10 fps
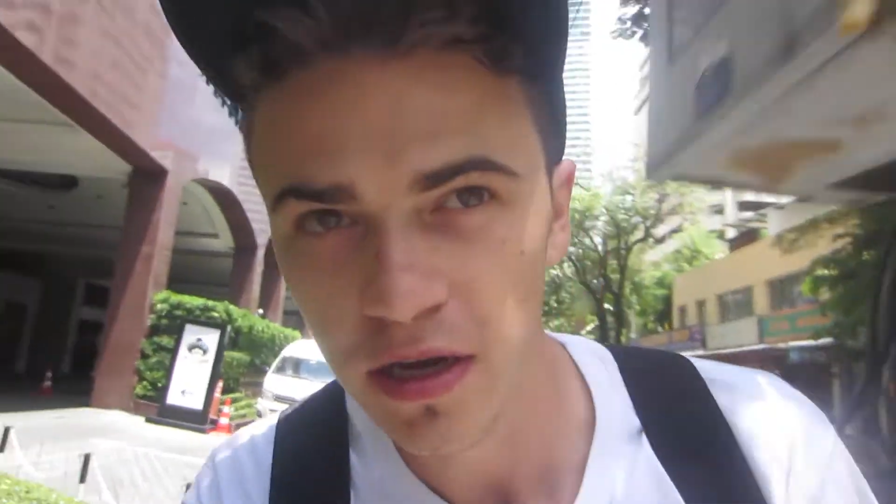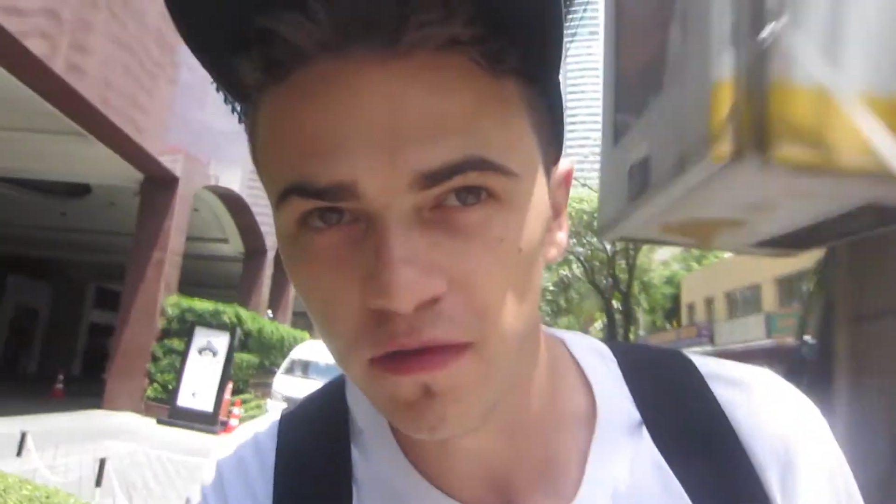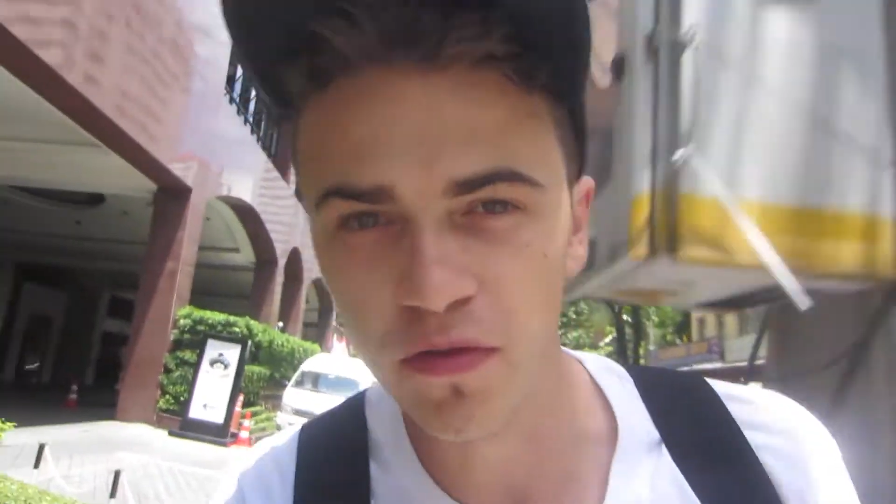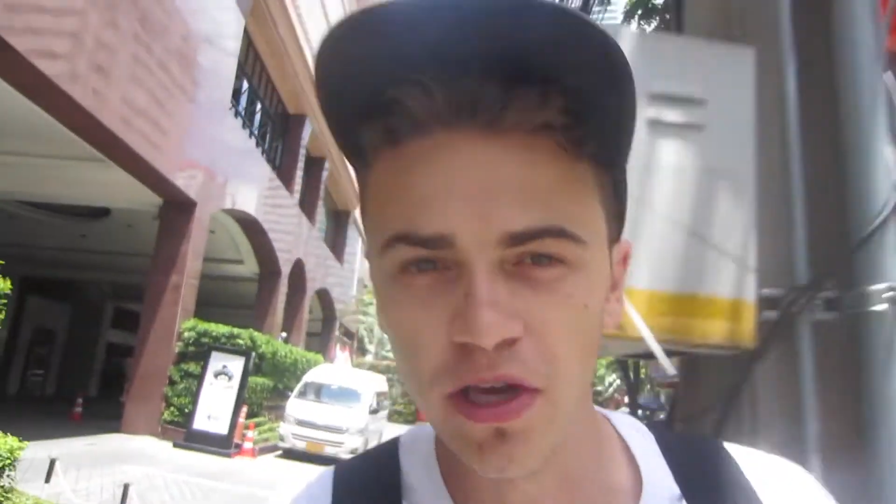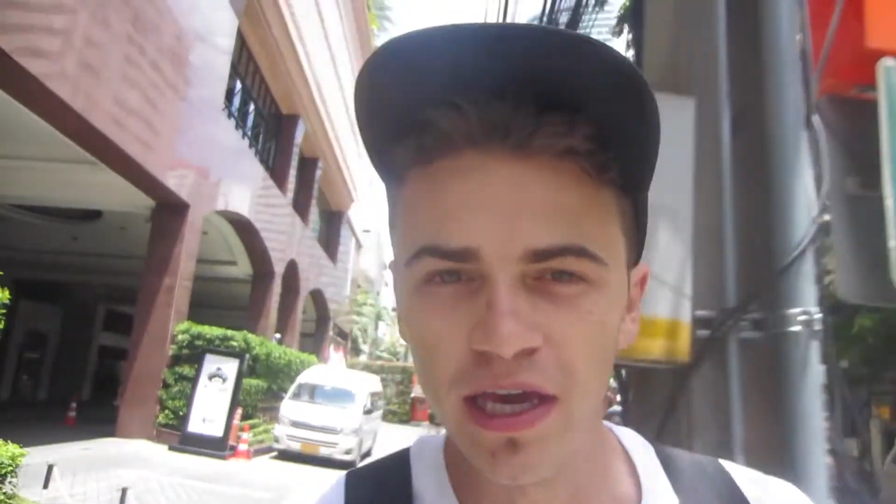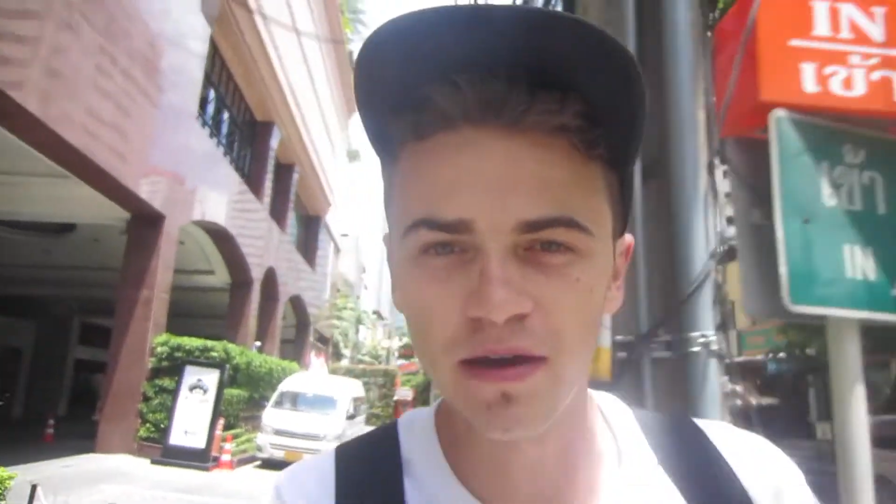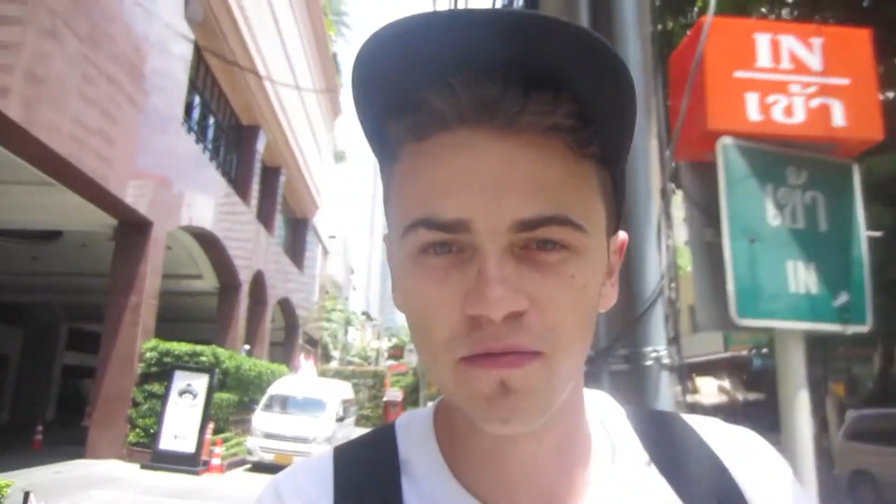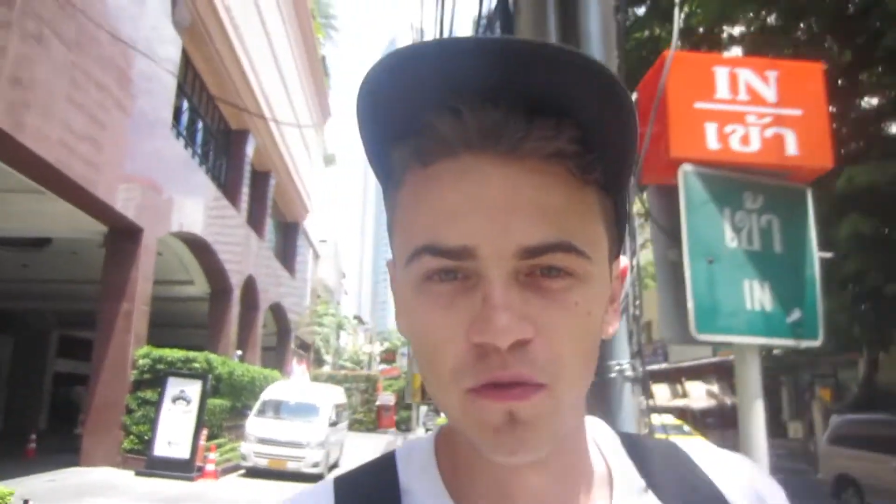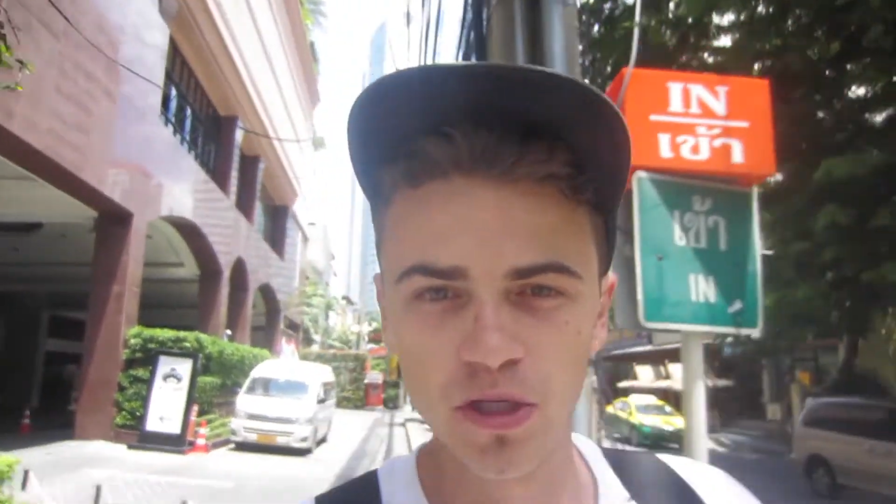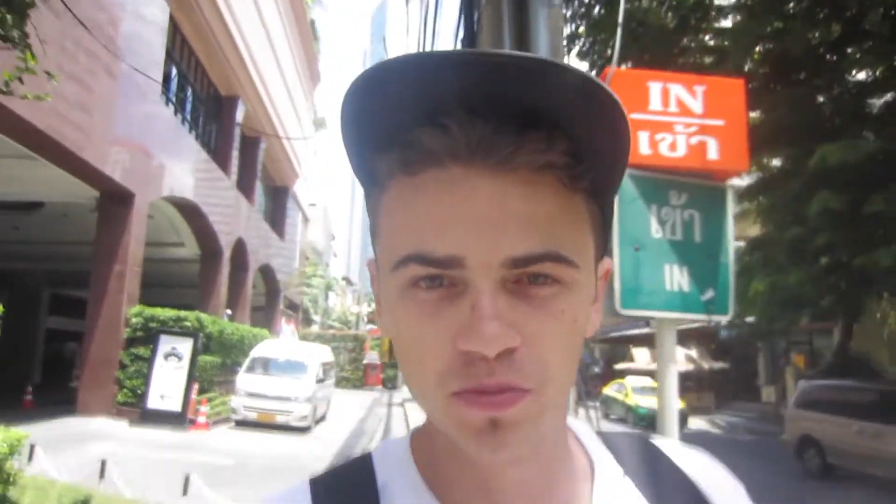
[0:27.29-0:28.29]
of looking up
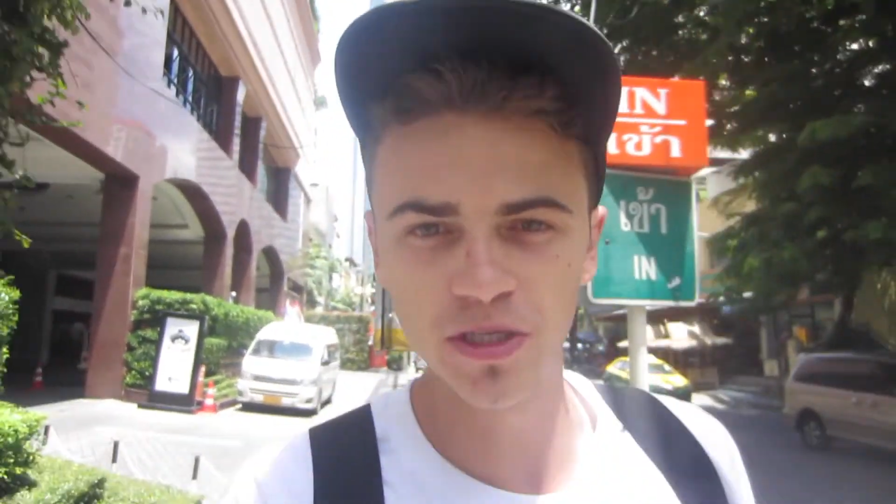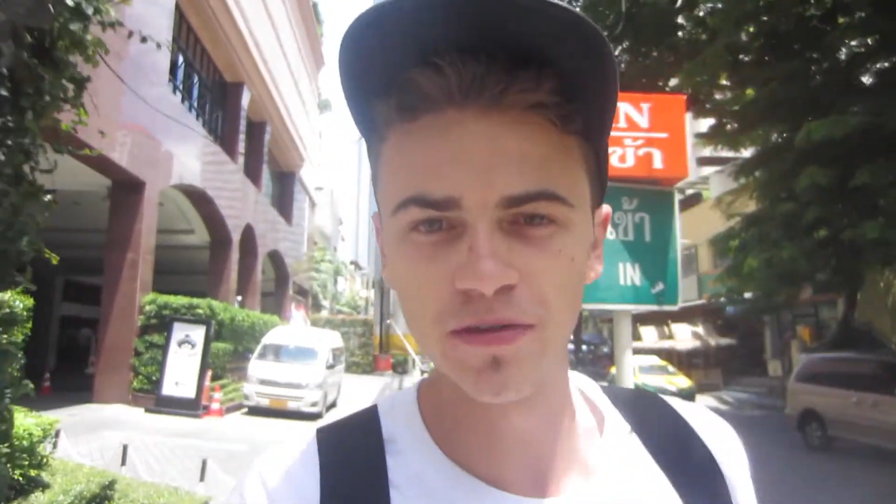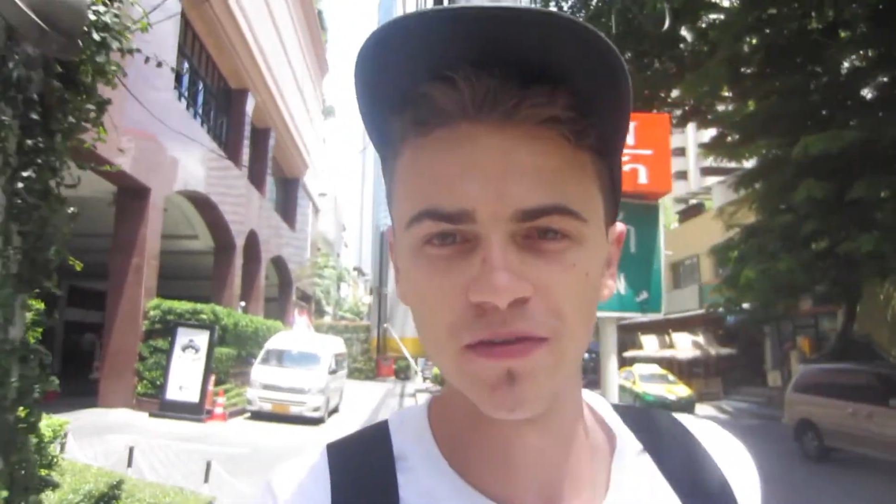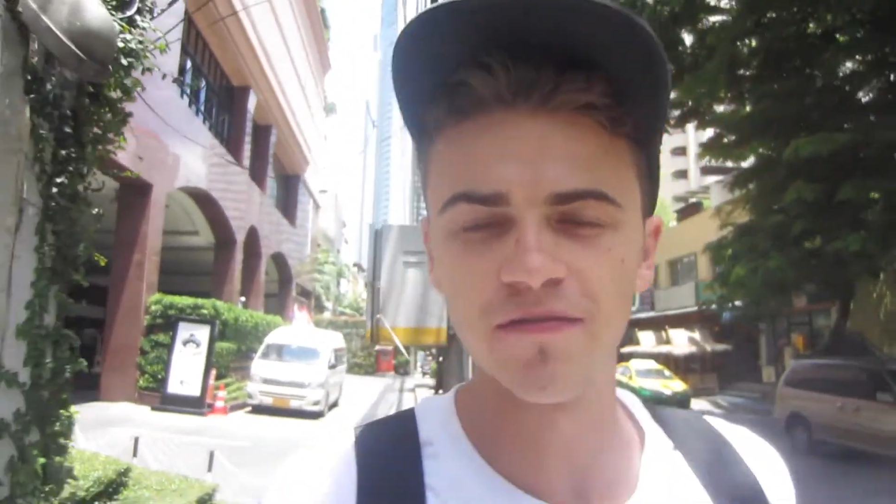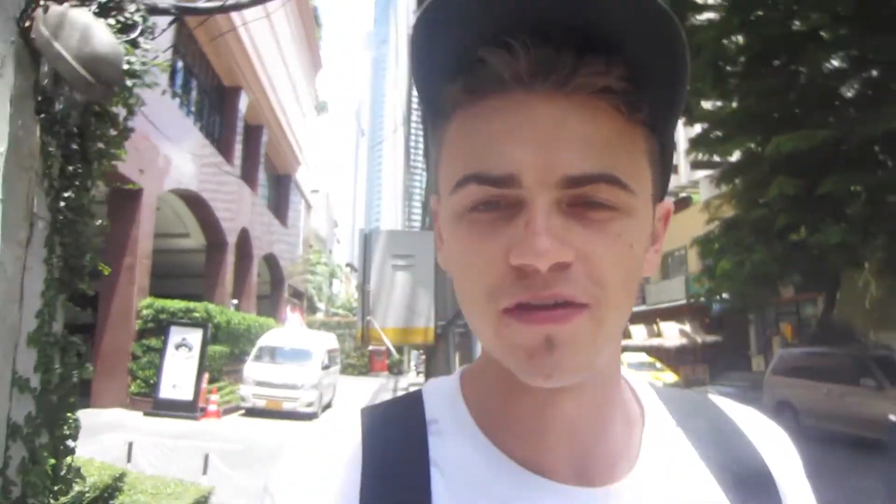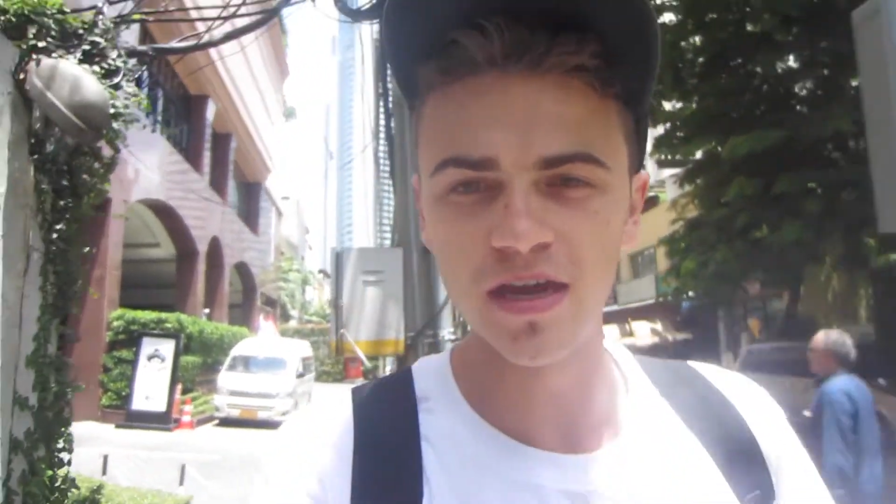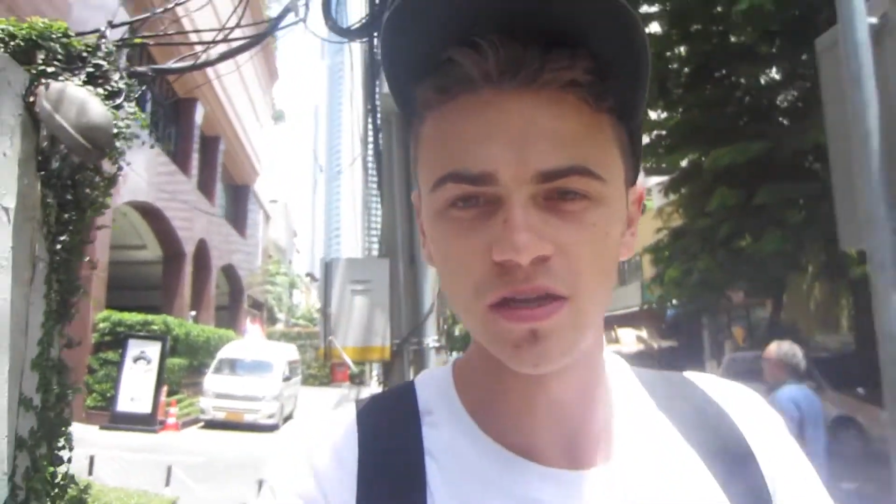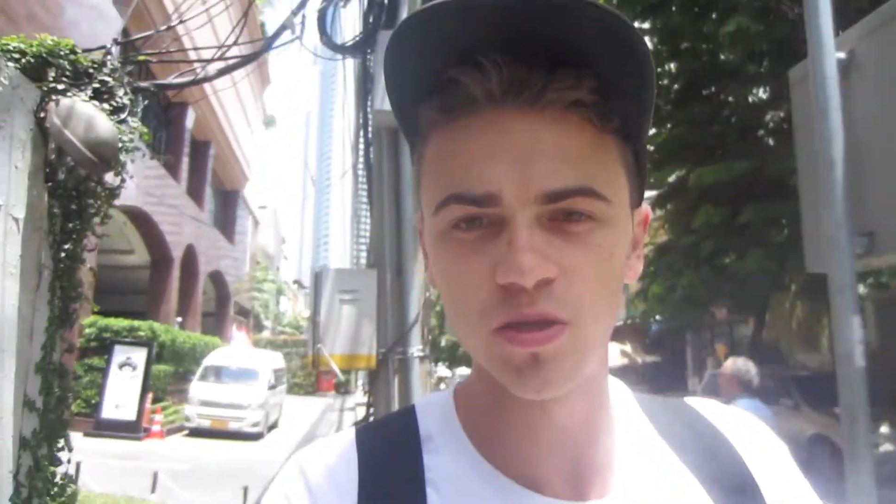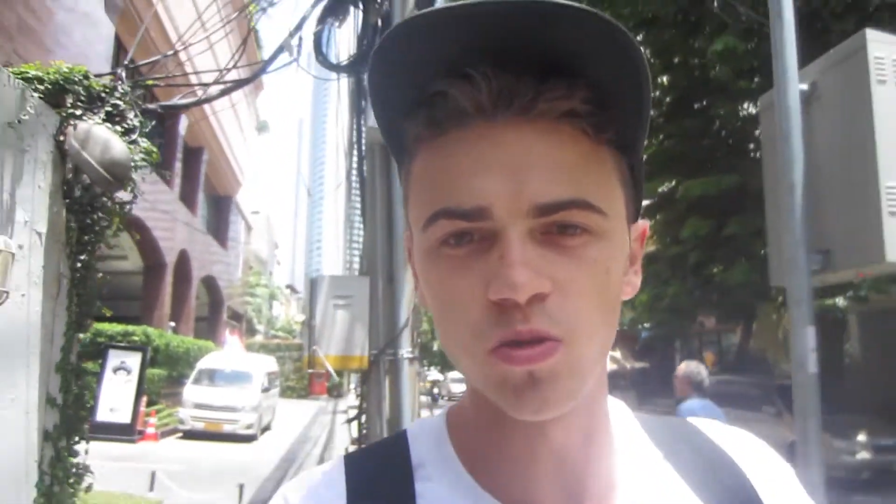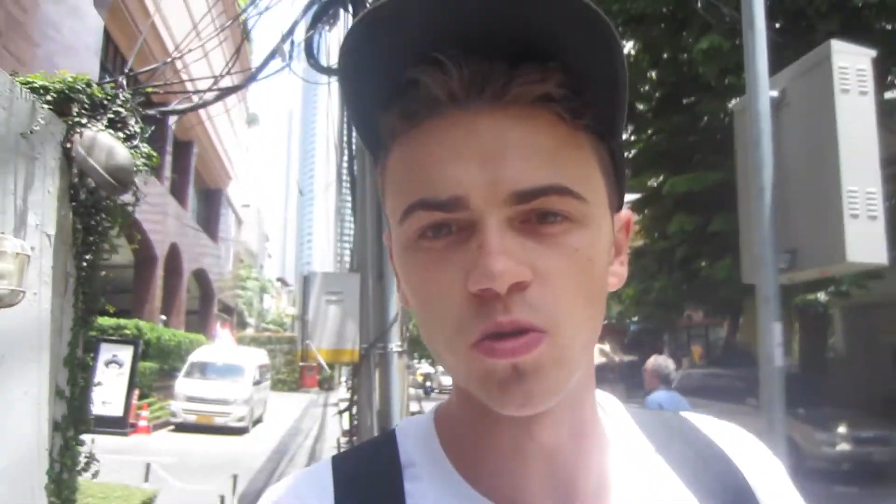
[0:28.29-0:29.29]
for specific
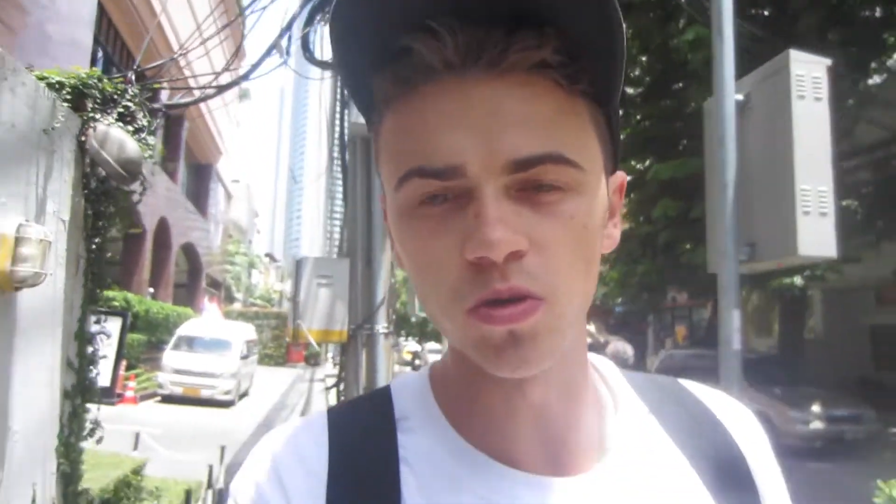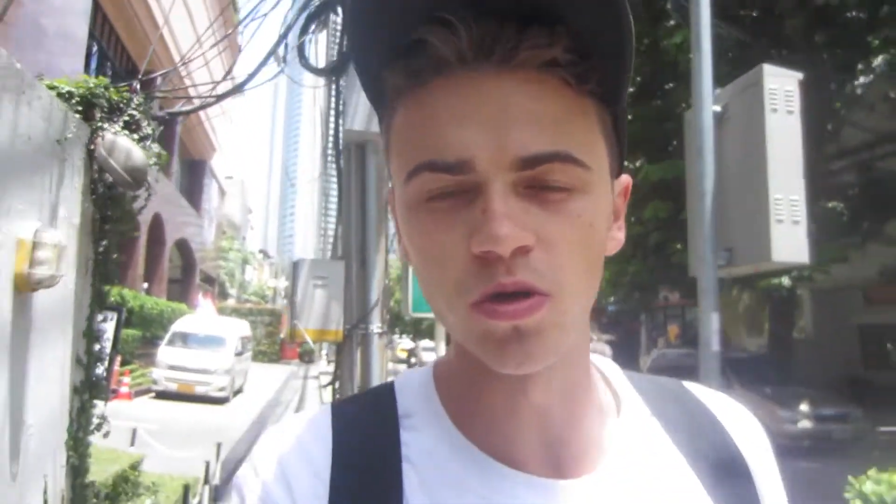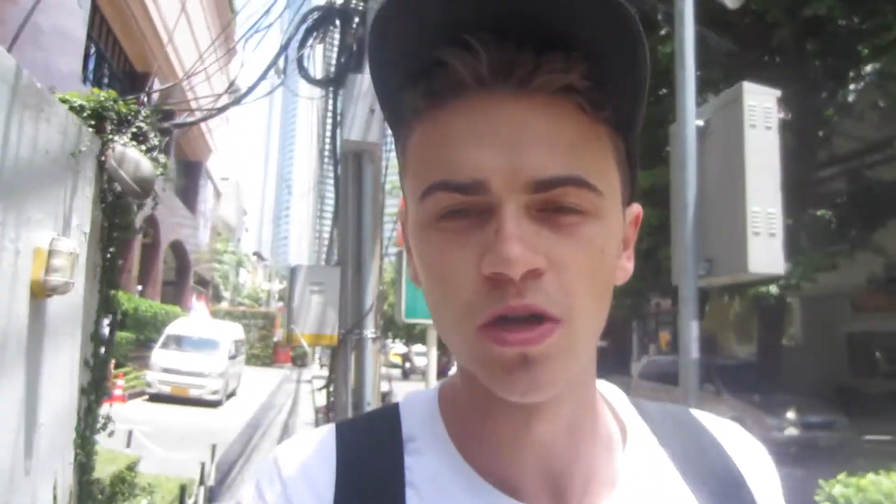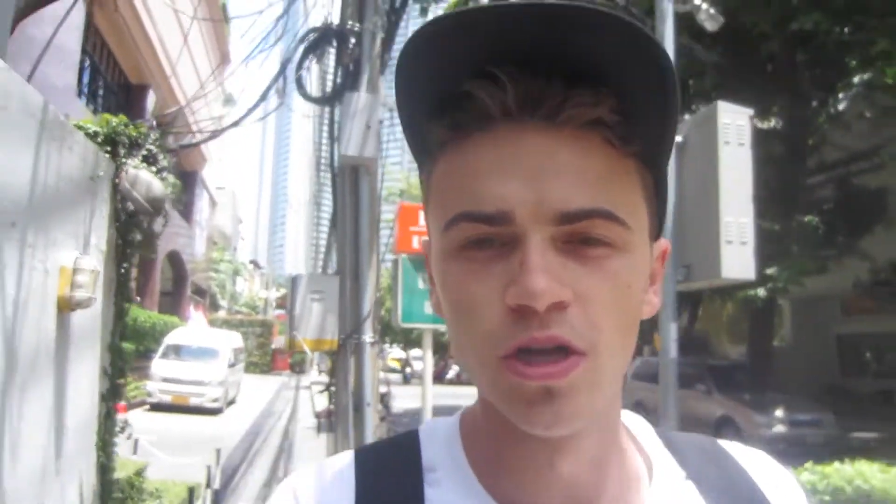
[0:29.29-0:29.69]
vans or